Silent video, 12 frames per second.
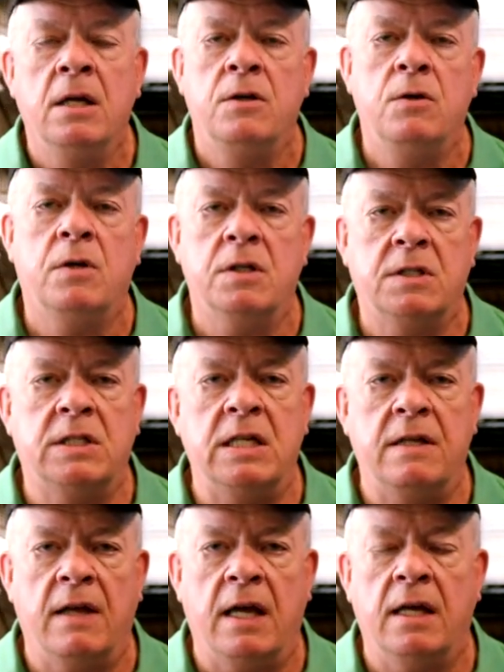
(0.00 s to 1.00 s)
You can
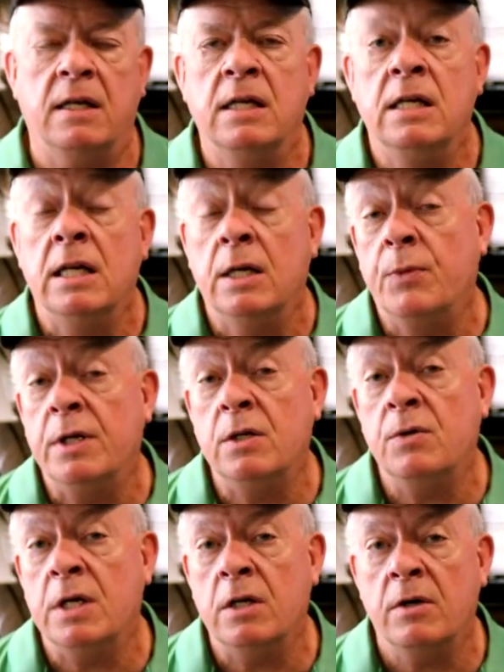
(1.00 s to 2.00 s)
see that. And we
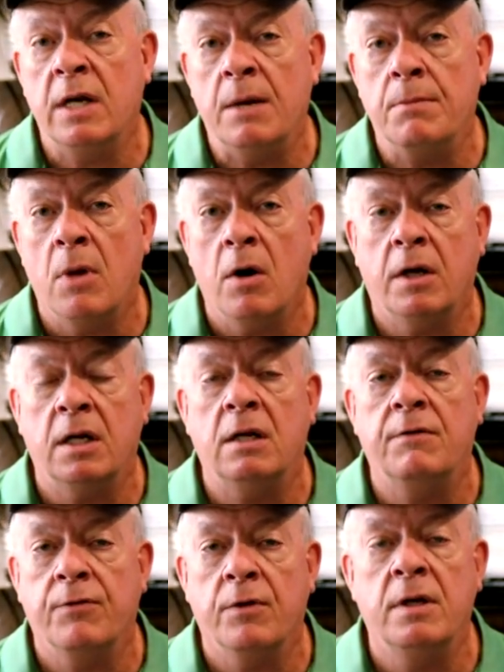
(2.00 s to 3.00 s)
do internet
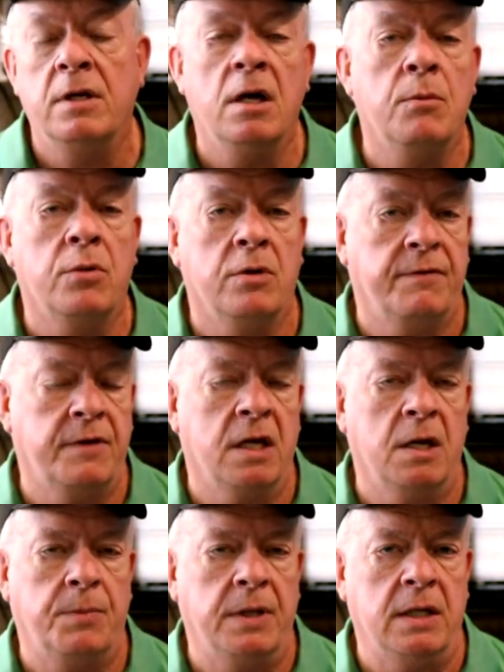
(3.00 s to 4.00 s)
marketing for a number of
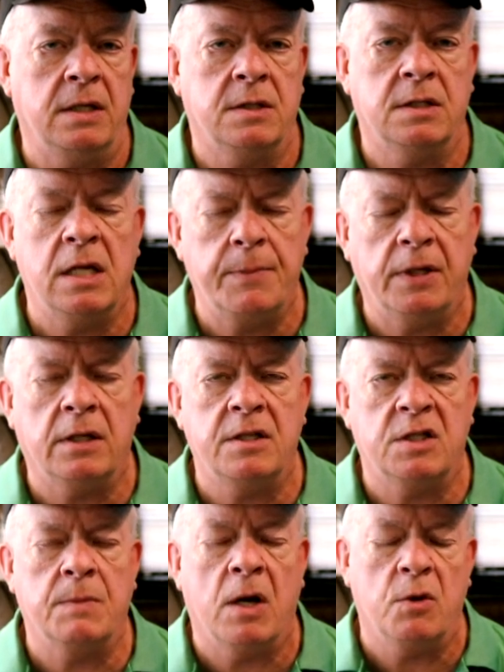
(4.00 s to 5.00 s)
companies, typically
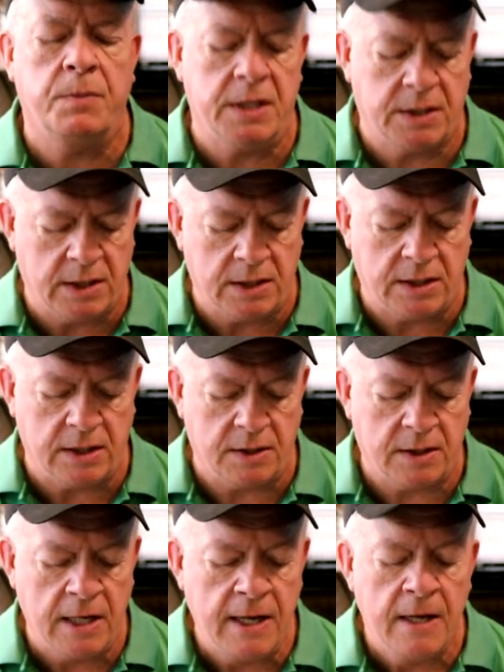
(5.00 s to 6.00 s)
small
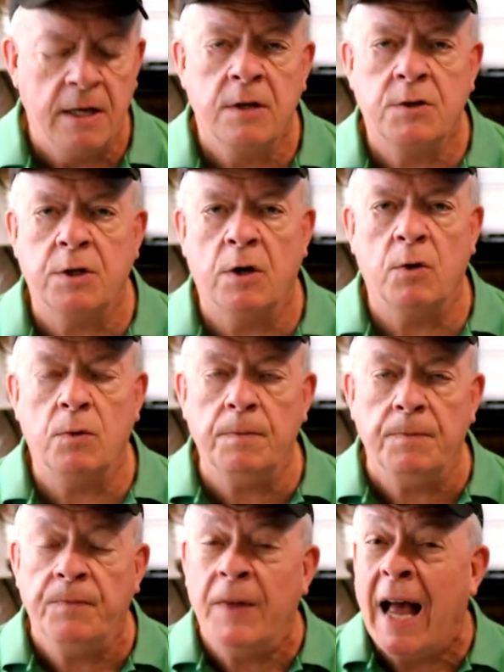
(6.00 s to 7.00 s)
businesses. So
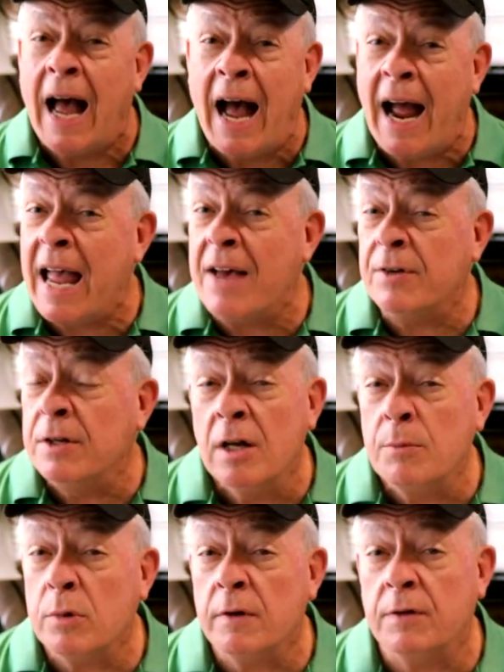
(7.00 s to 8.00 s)
I have a
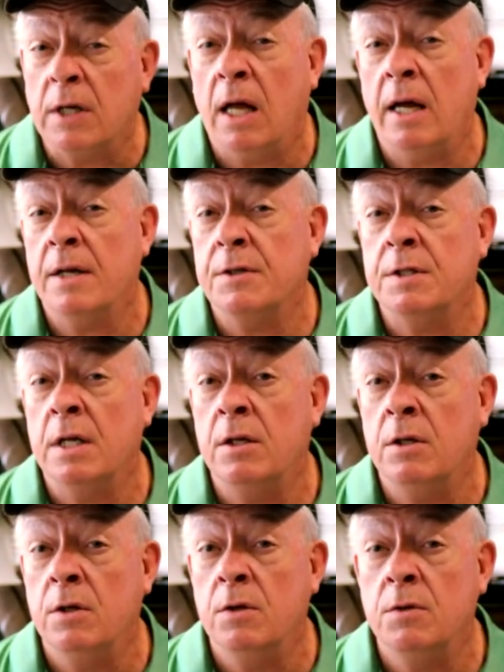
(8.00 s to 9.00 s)
number of clients that
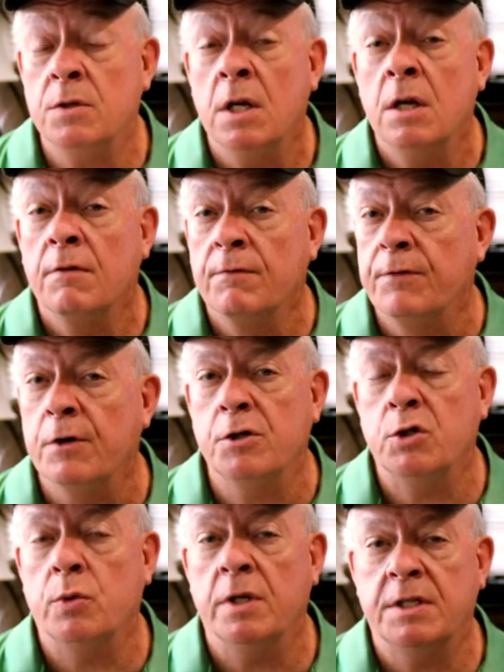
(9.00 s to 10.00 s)
use
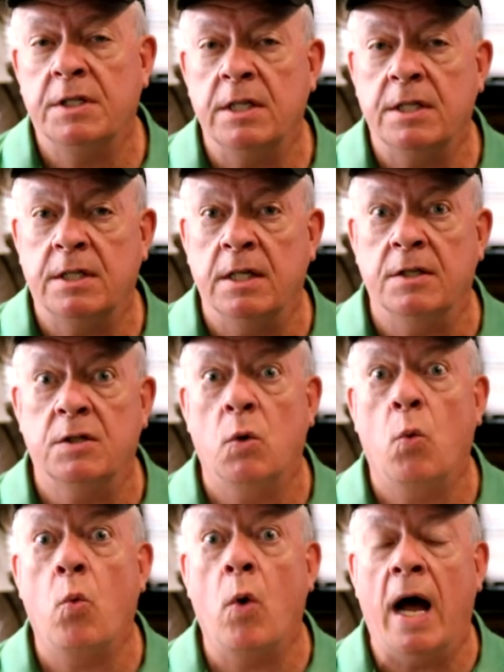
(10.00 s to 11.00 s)
virtual assistants.
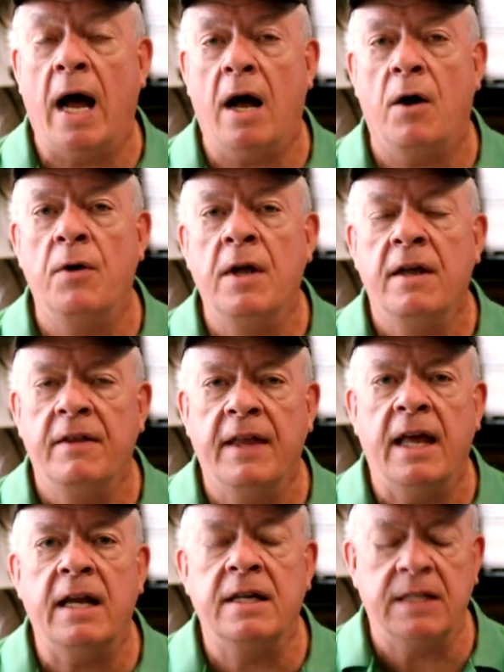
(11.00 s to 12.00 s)
Wow.
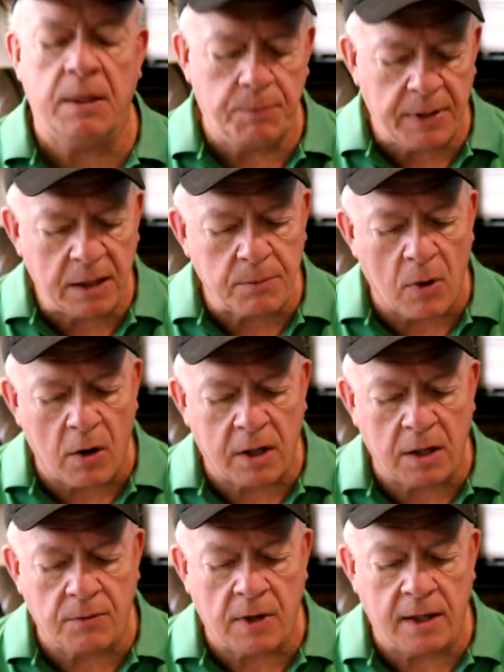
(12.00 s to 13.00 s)
That is a big
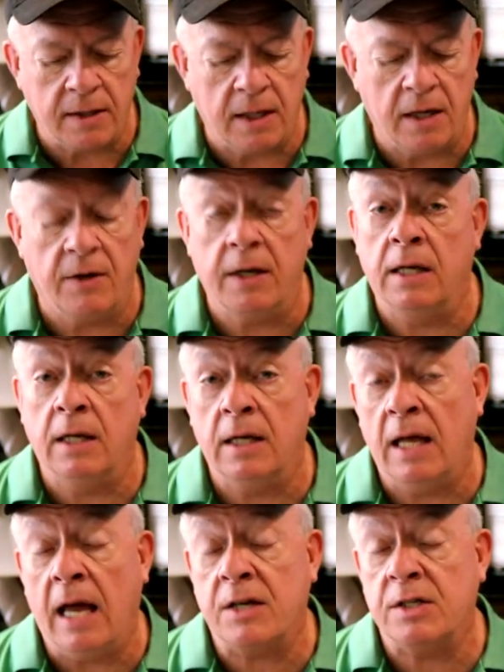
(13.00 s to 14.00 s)
market right now, and
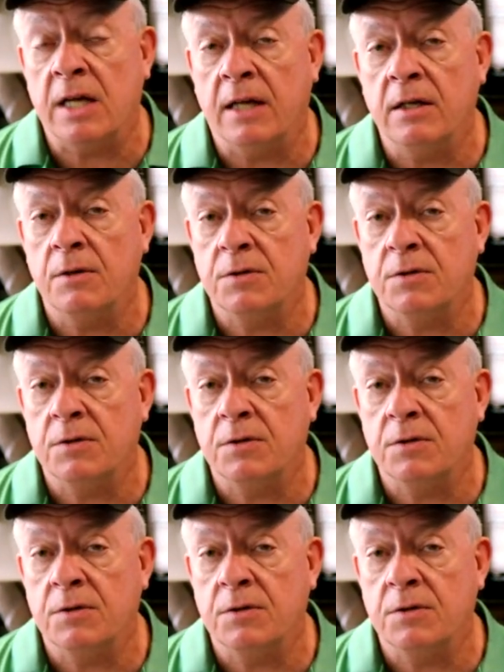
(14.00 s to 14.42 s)
actually I know